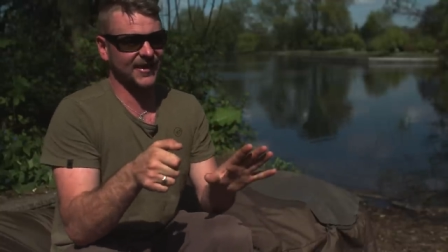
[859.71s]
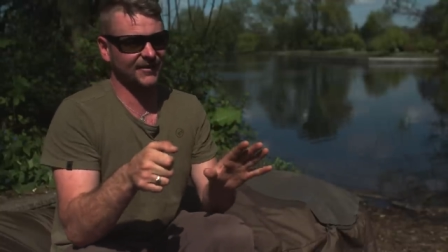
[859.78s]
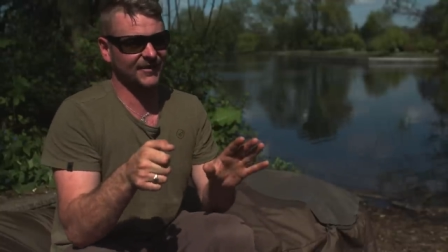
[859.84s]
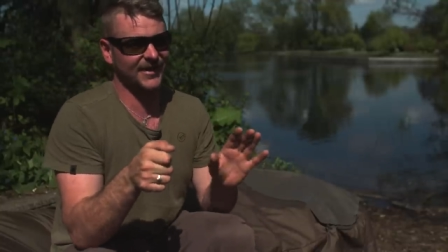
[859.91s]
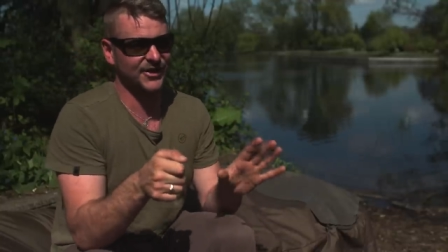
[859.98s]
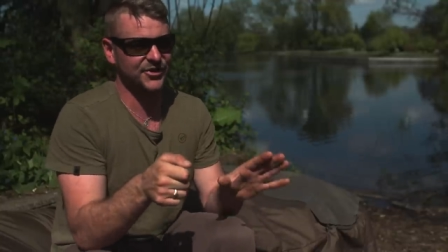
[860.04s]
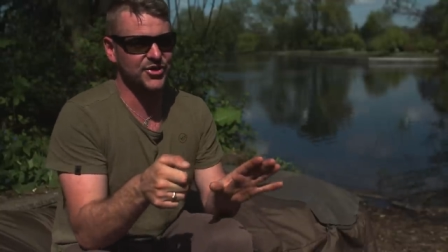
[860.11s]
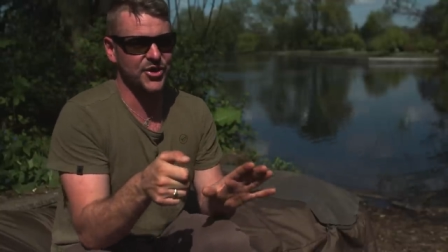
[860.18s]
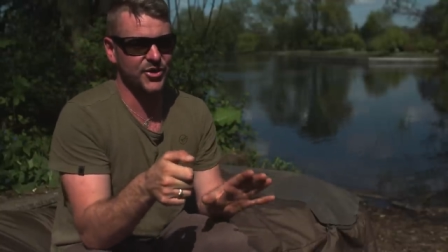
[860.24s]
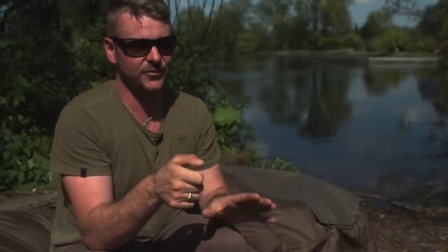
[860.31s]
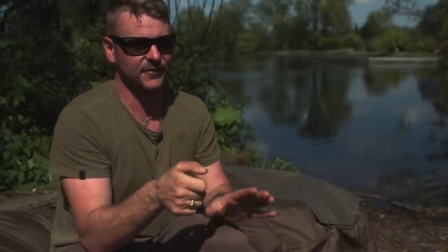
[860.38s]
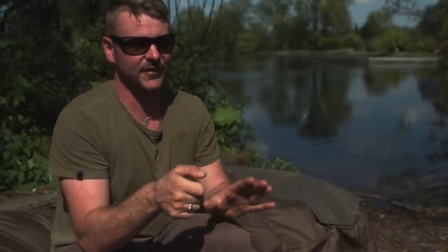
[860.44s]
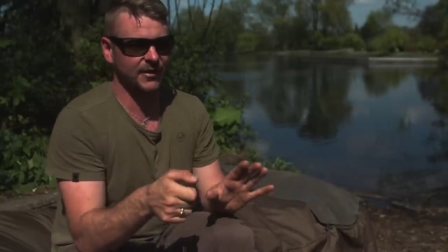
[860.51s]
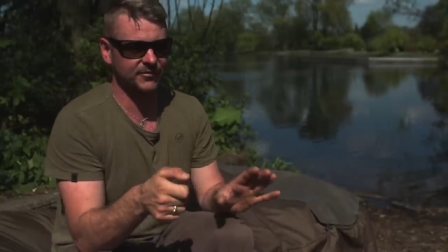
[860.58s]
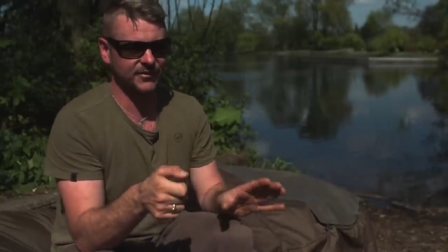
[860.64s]
Then like I knew
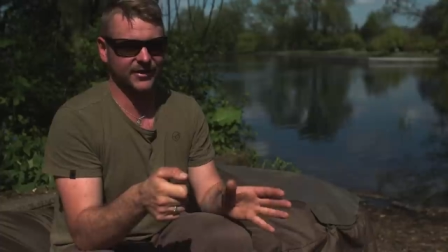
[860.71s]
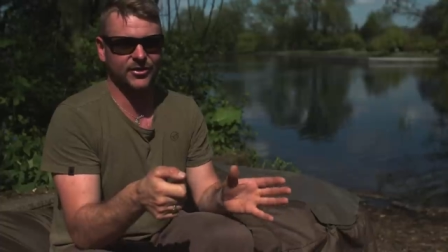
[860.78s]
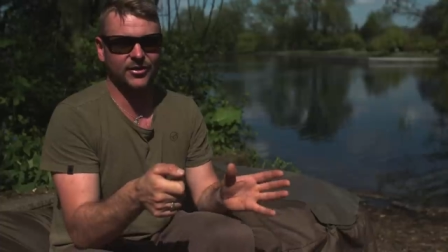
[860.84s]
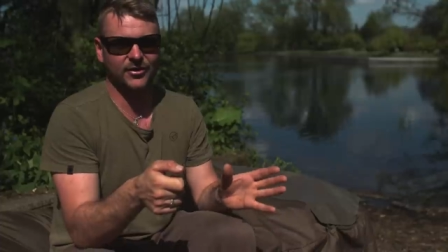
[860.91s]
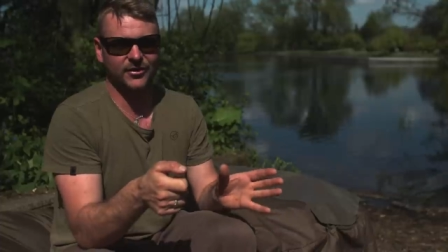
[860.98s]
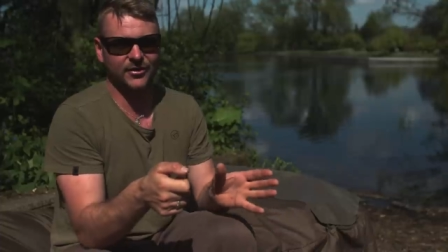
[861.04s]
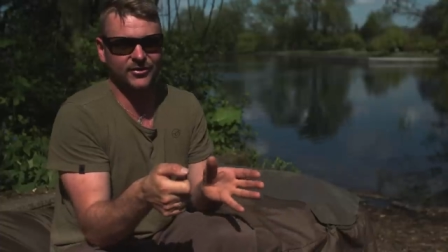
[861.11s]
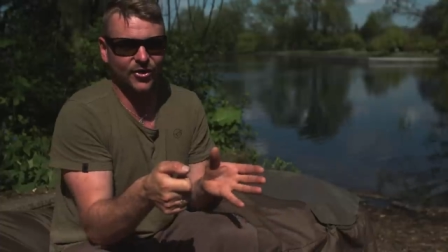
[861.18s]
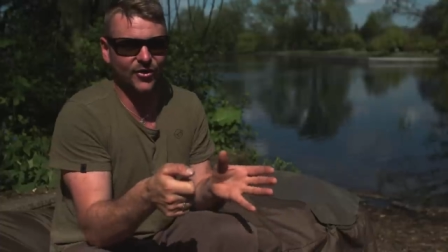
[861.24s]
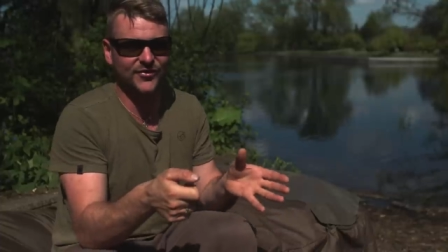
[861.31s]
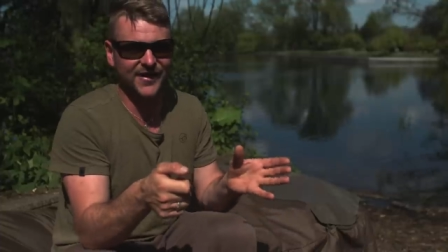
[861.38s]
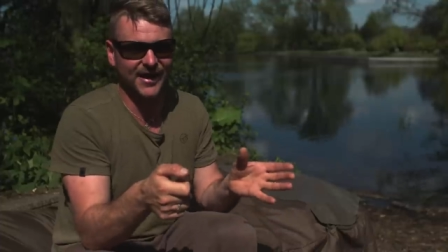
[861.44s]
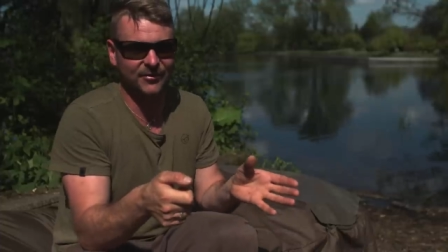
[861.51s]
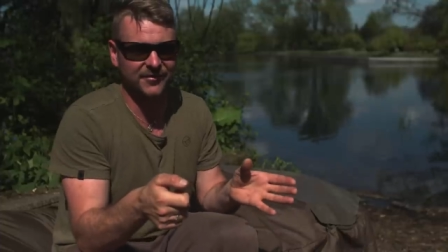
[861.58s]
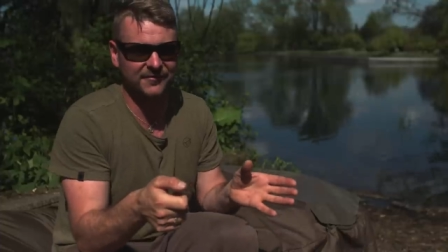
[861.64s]
that I was in co
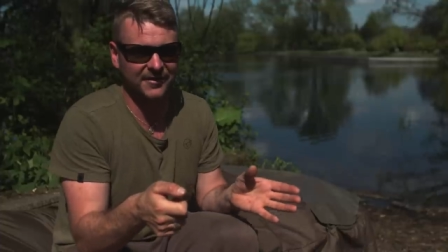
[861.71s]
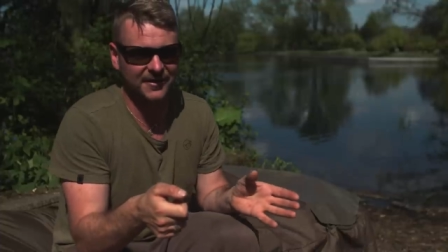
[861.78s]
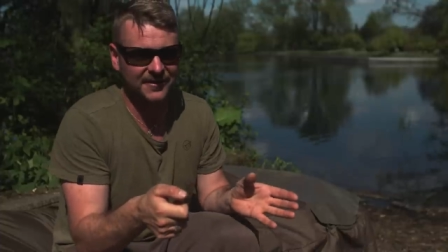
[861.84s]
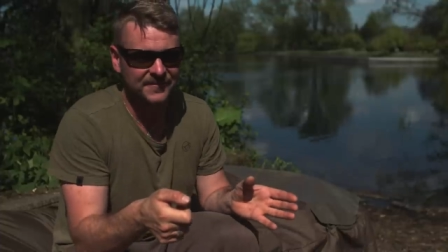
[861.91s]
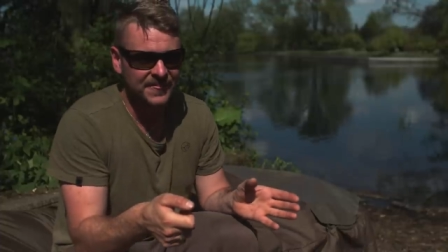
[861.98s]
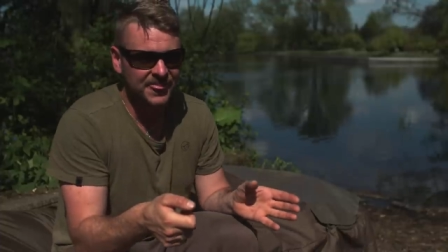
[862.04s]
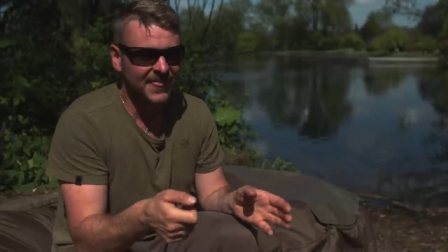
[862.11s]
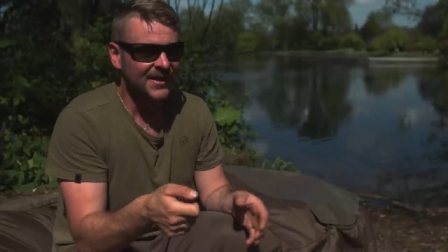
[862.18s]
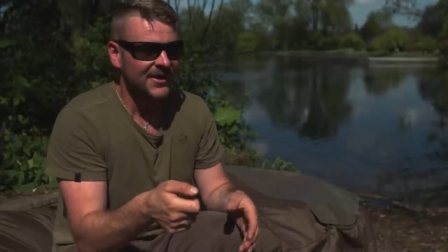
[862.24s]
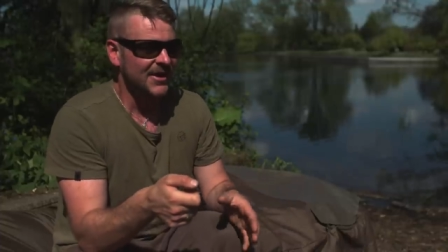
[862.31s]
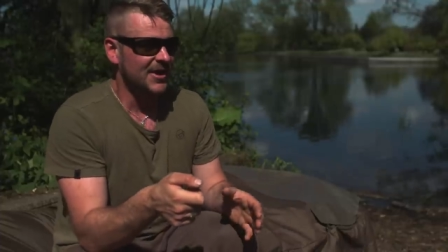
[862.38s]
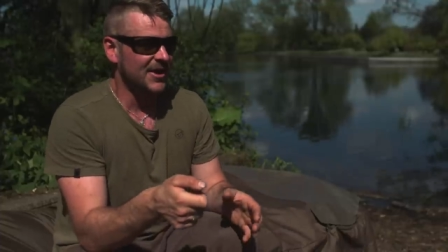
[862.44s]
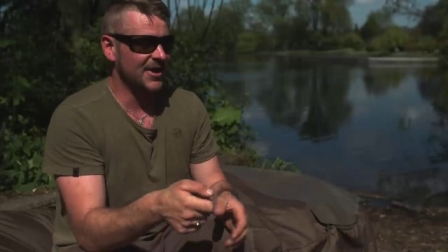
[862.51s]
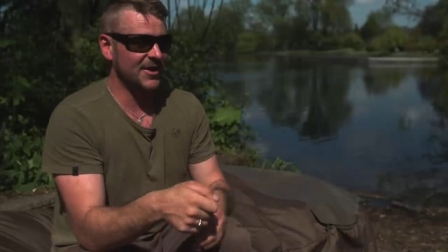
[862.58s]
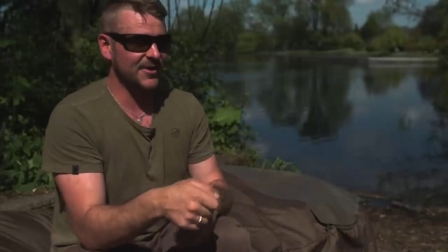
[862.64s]
contact with it.
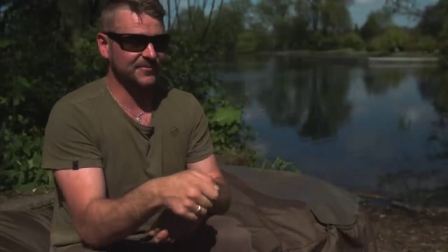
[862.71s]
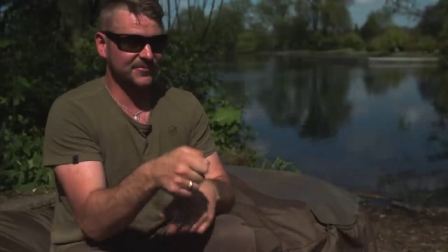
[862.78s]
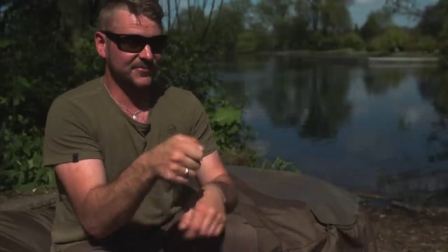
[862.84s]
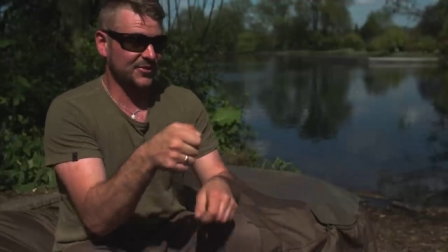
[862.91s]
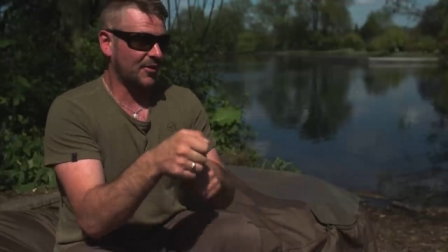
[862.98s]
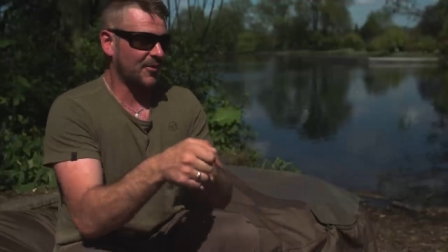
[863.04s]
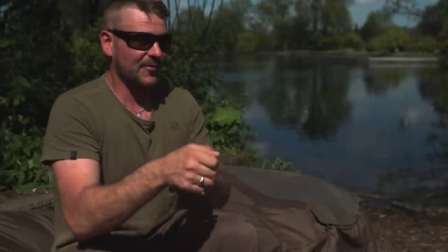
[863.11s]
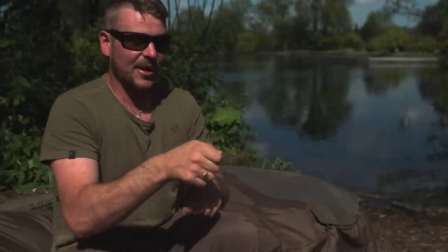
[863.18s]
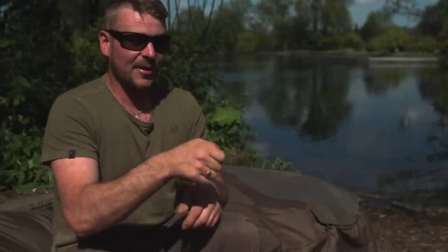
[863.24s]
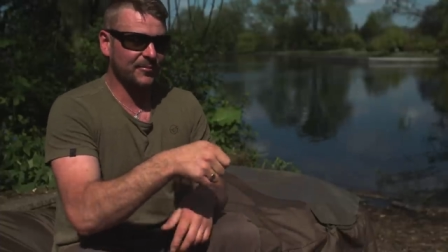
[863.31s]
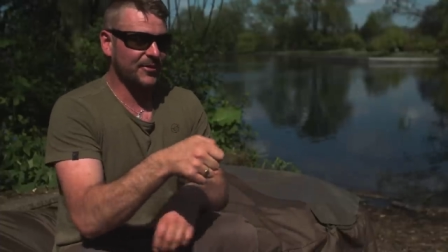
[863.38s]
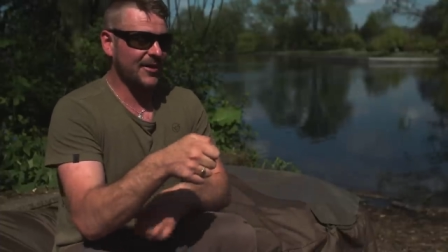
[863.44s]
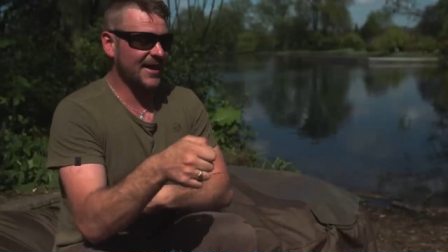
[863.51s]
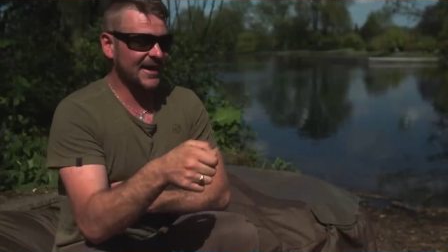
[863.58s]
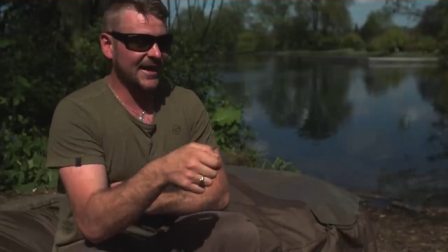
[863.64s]
Um, so I'm, I'm
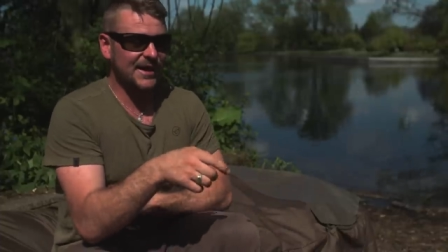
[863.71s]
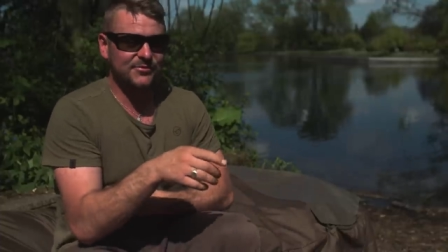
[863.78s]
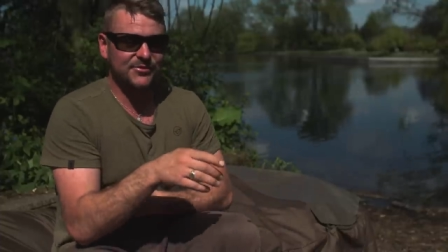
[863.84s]
playing it.